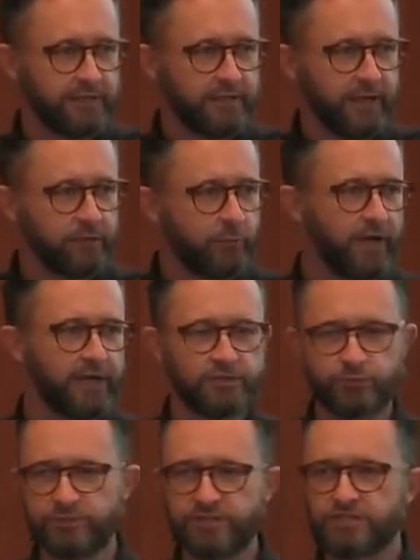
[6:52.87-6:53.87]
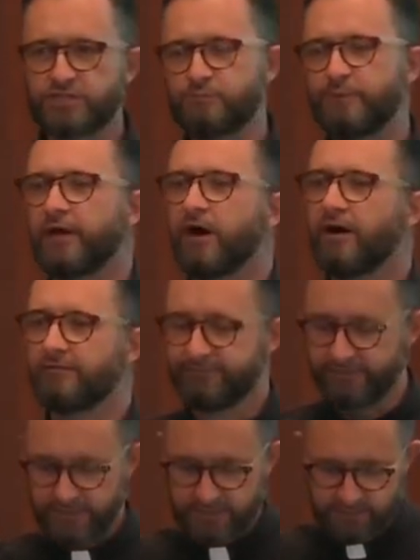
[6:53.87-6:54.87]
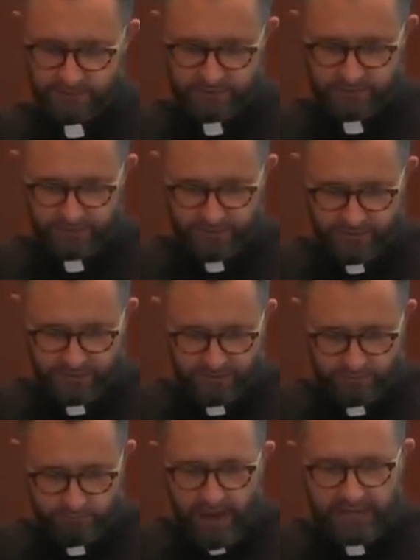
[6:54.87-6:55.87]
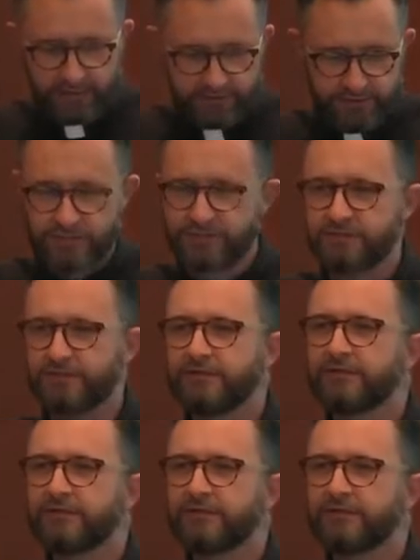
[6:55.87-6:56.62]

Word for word: Otherwise, we just spin off into mindless